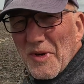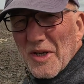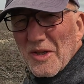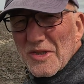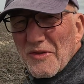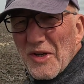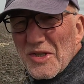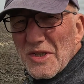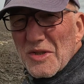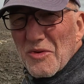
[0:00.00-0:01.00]
by a
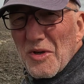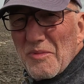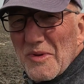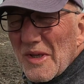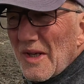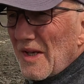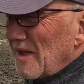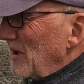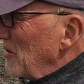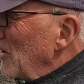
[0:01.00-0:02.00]
conservationist group,
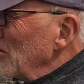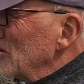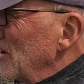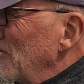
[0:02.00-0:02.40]
no cost to the